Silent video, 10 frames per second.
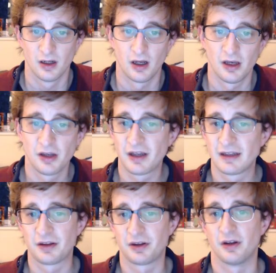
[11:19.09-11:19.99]
And I think
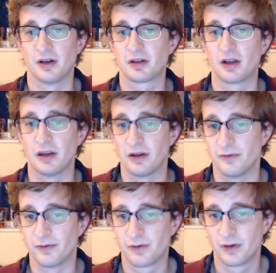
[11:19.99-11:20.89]
that's a nice kind
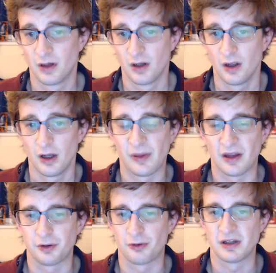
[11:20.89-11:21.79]
of, a bit
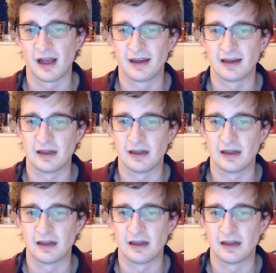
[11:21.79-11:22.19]
of storytelling.